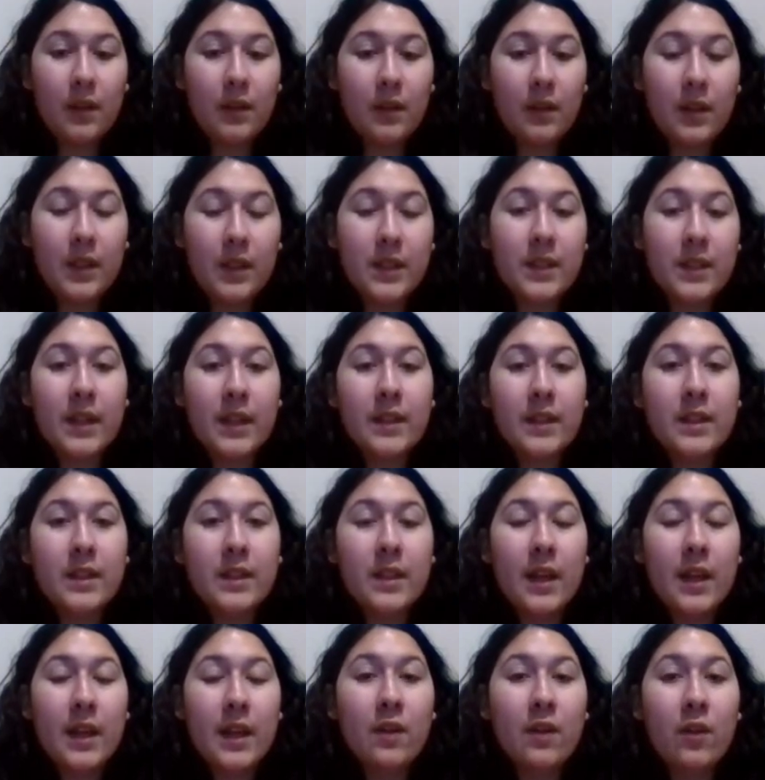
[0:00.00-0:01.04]
This next
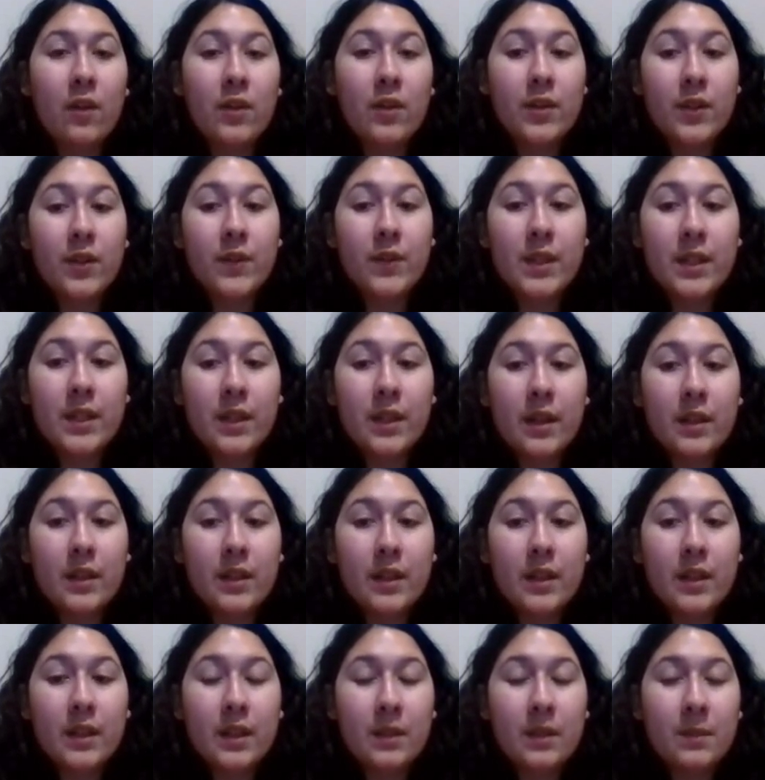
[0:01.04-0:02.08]
slide also
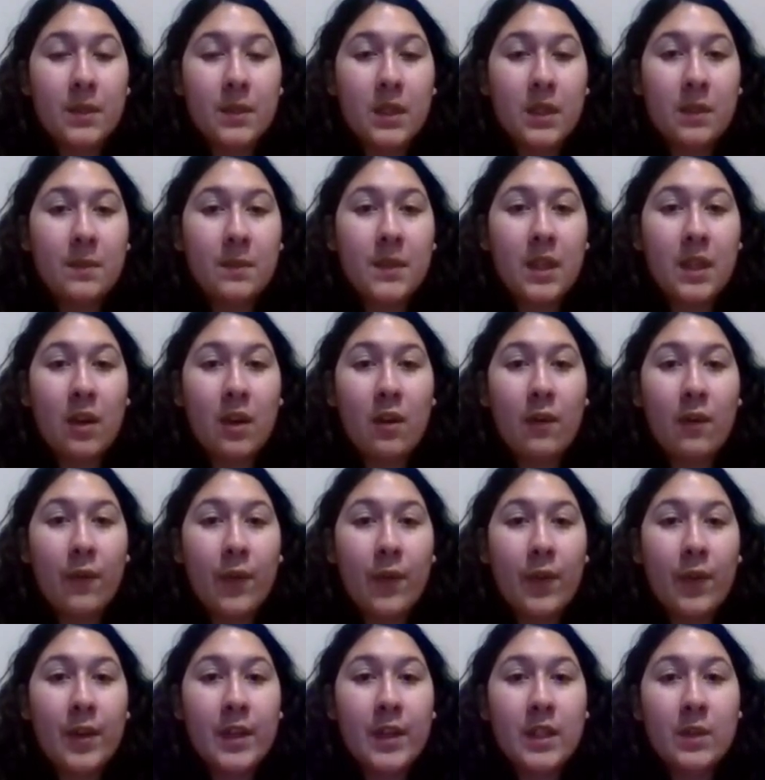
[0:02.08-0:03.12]
discusses symptoms,
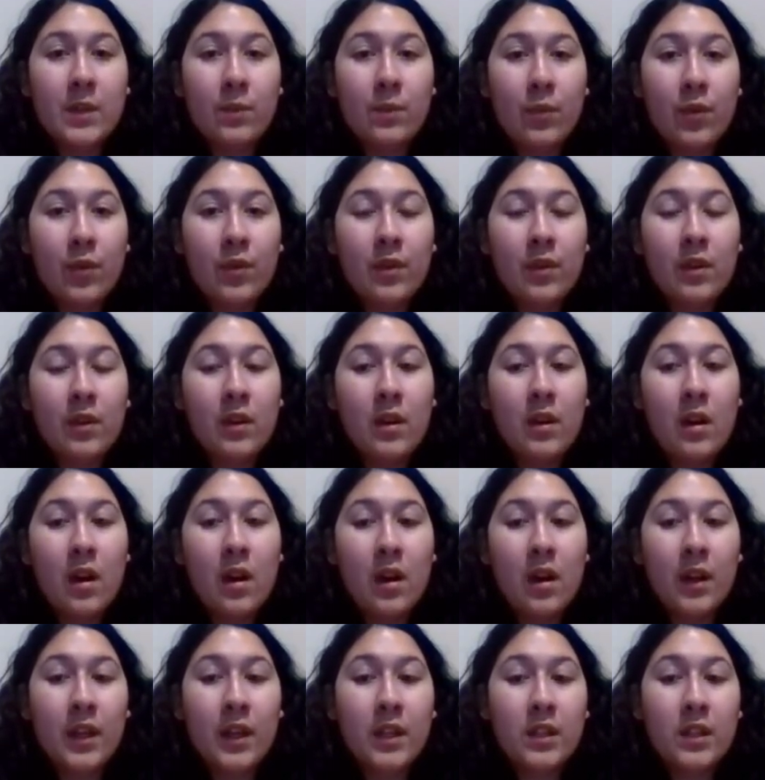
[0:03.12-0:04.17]
however, it's more
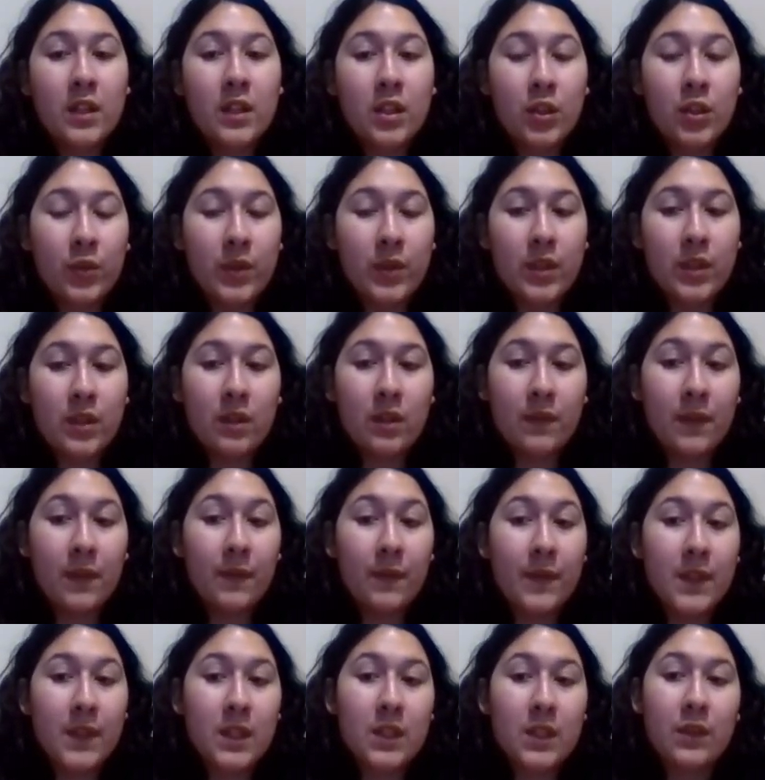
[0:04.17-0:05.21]
a continuation of the
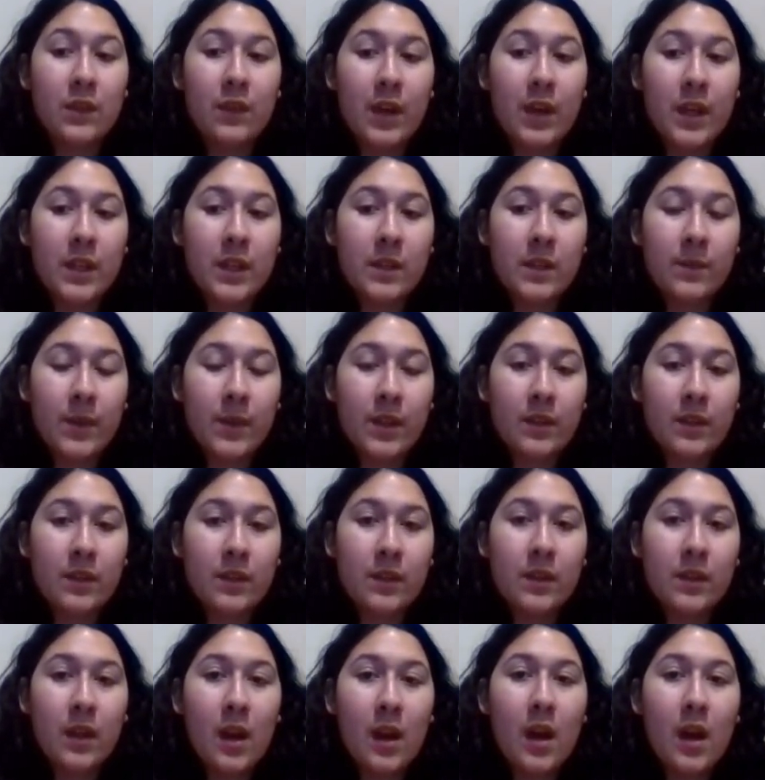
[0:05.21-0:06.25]
physical
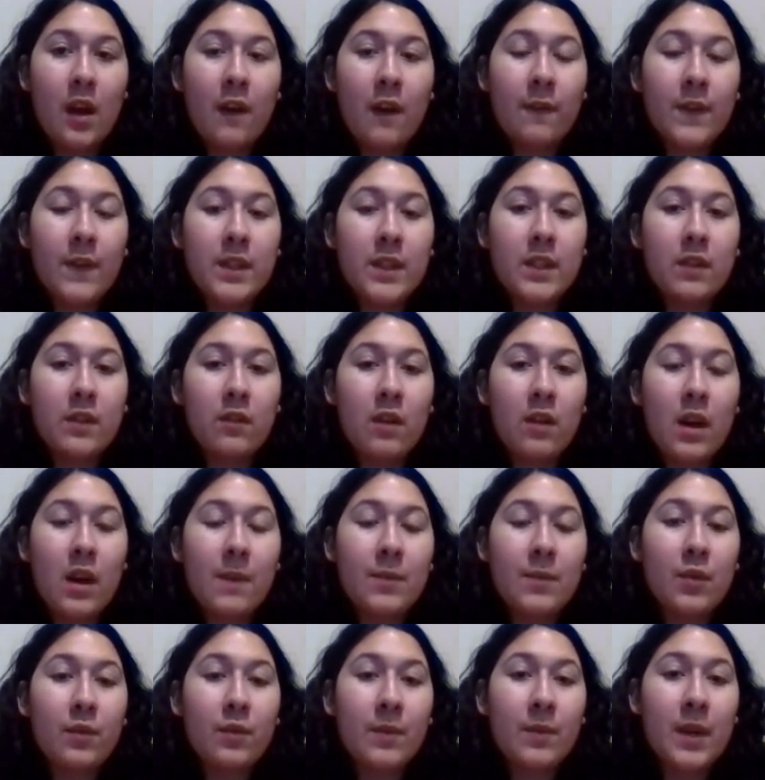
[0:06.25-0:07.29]
aspects. Physical
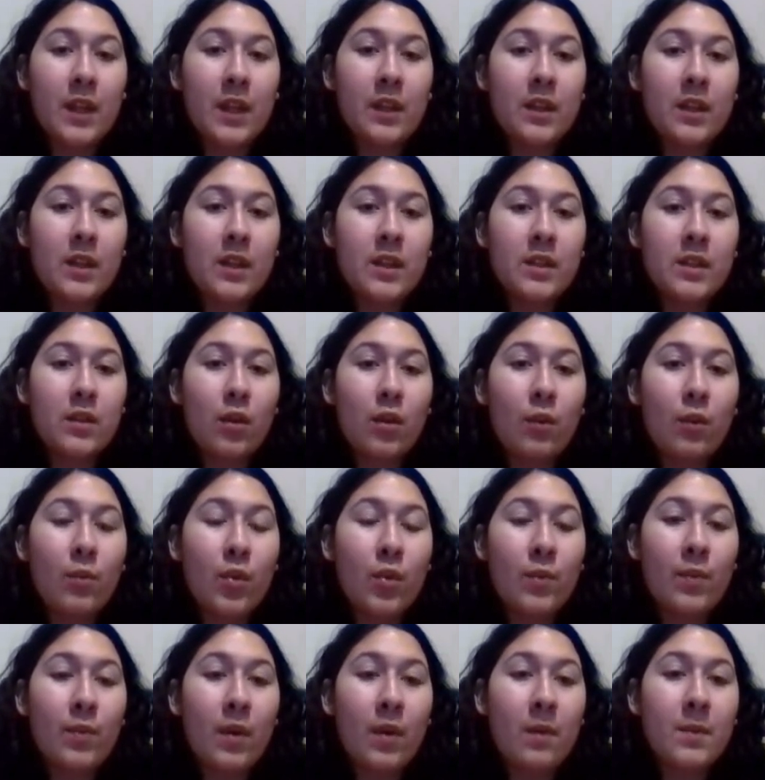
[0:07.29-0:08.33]
abnormalities are
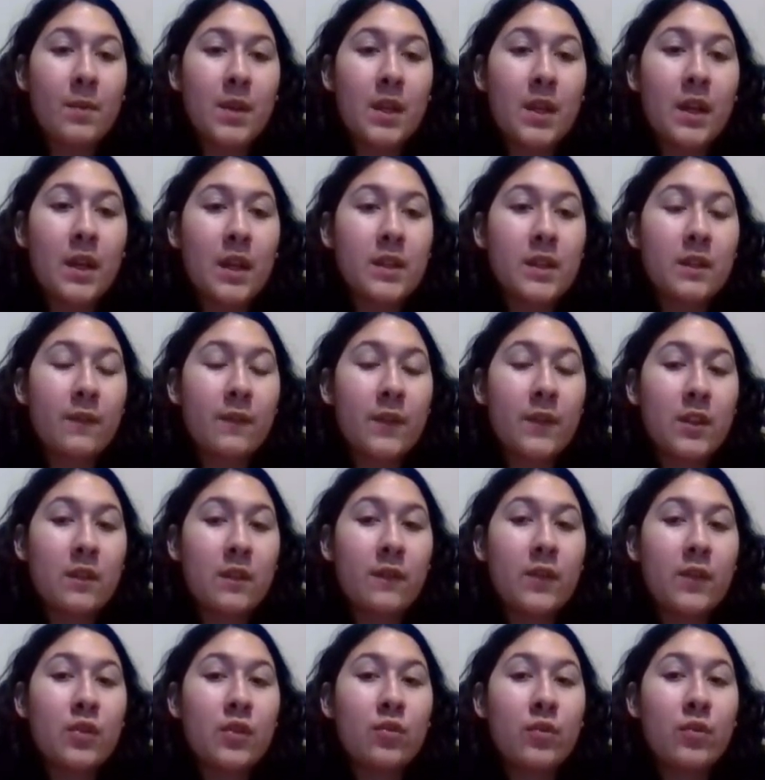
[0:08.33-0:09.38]
more prominent as the
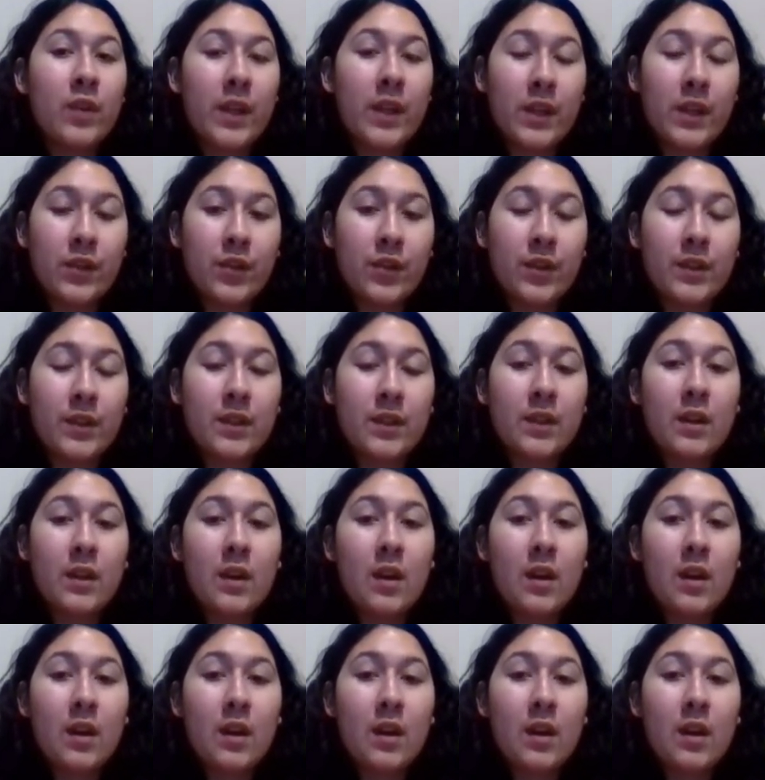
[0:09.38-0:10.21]
individual ages.